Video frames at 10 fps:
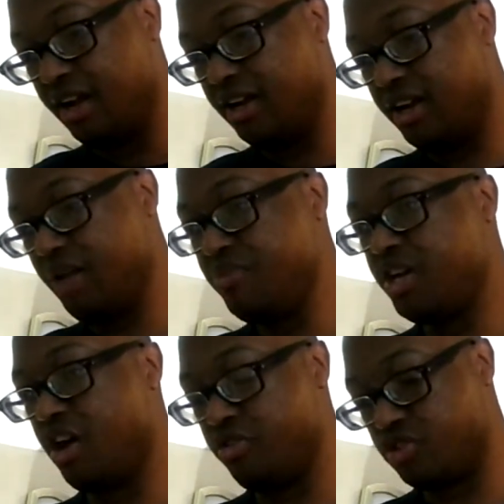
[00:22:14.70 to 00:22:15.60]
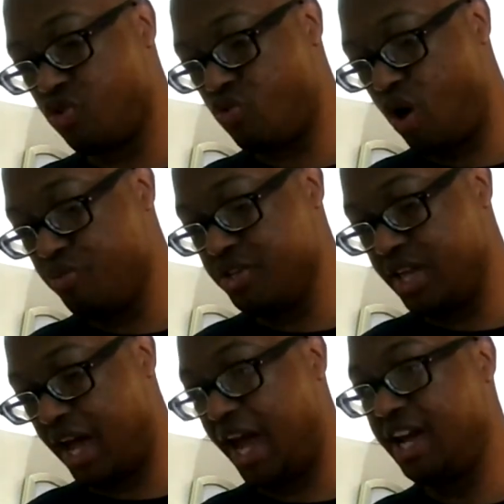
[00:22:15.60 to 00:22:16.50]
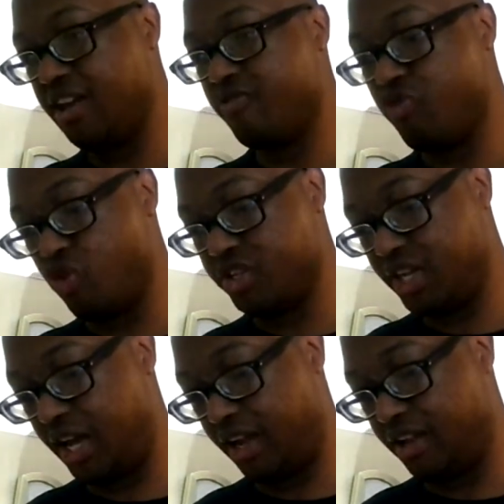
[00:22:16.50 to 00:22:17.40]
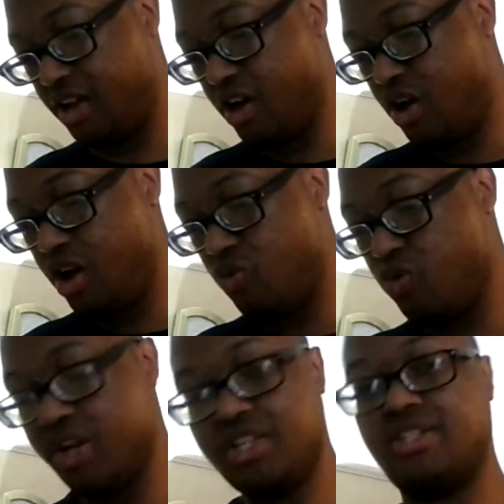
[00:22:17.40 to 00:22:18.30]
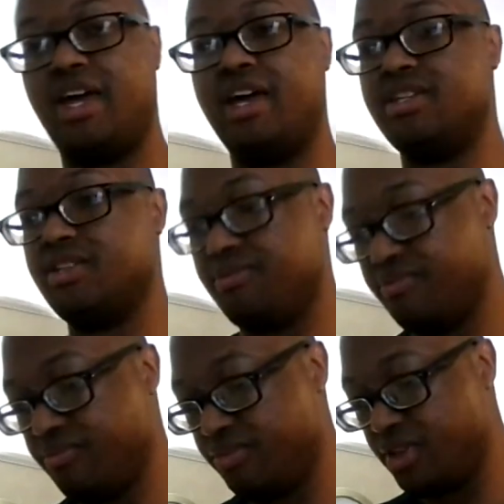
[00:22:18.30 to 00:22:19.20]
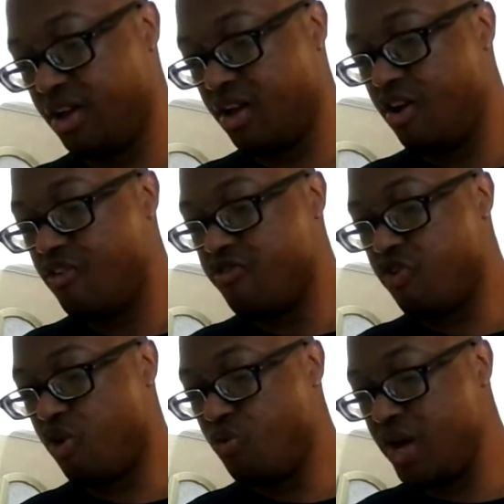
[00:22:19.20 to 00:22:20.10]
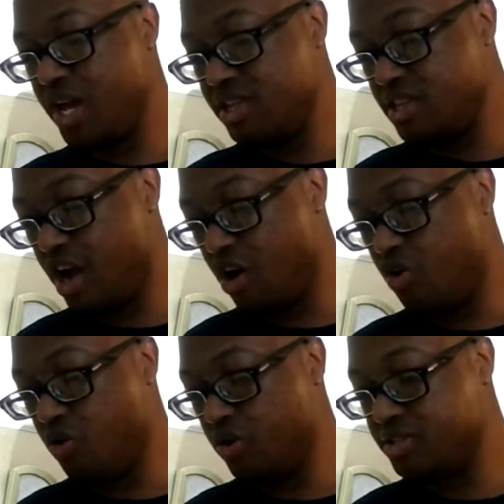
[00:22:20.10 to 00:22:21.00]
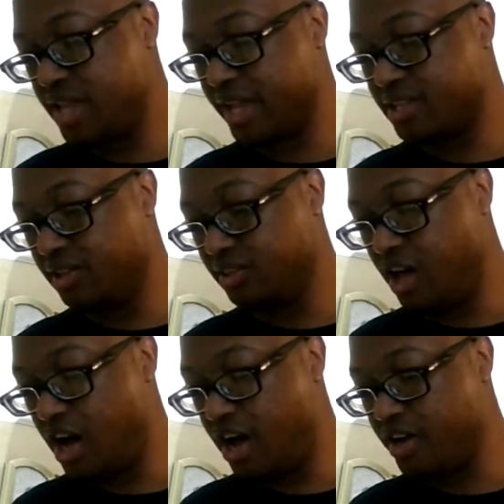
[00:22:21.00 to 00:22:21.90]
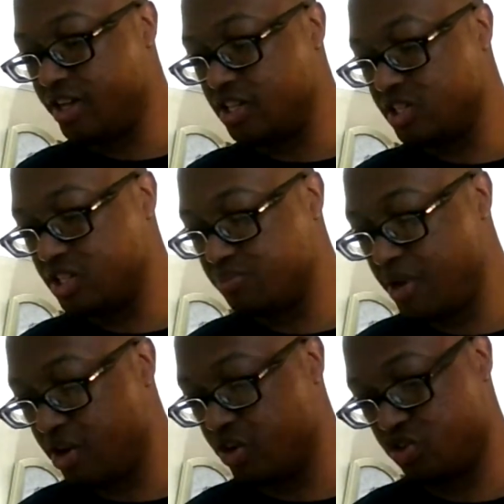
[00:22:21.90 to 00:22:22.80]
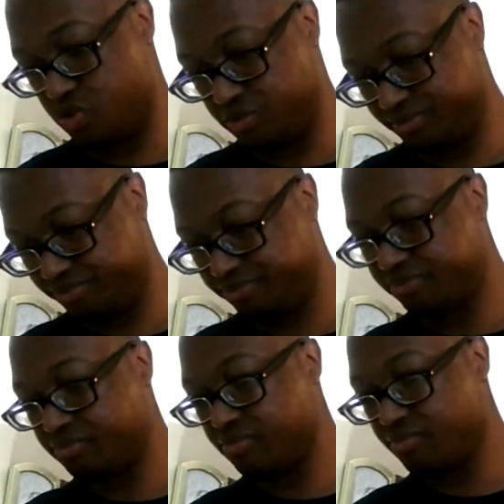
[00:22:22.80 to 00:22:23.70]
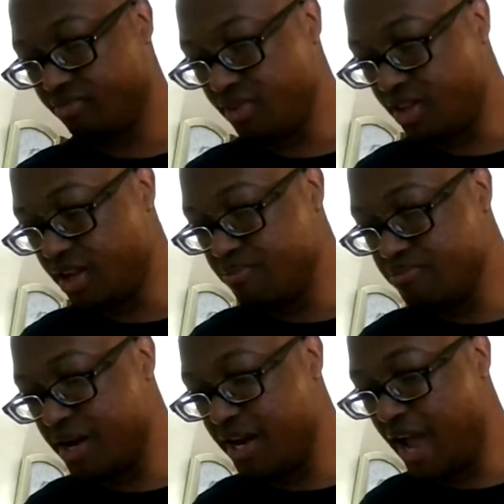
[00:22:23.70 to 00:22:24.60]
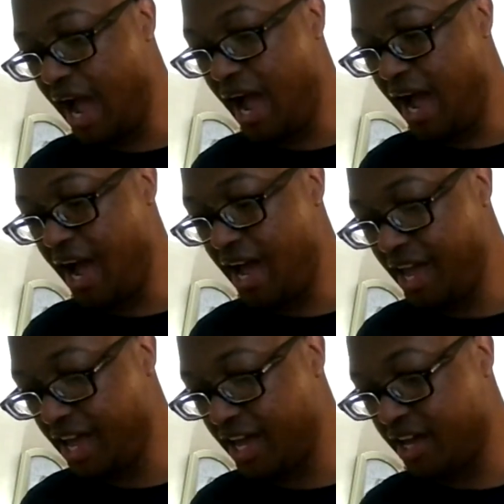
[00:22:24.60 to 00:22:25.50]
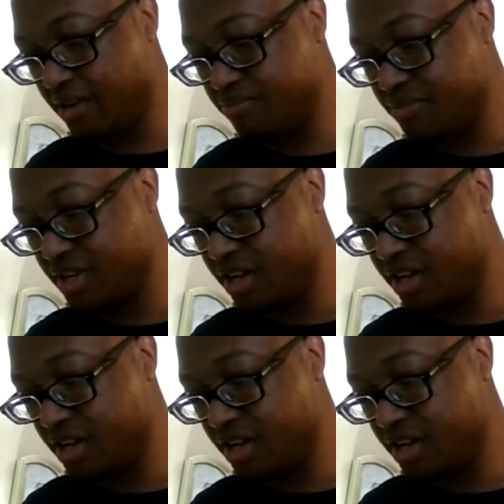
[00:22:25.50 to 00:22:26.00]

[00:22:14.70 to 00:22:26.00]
let me go to Romans 8 and 14, what it says. For we know that the law is spiritual, but I am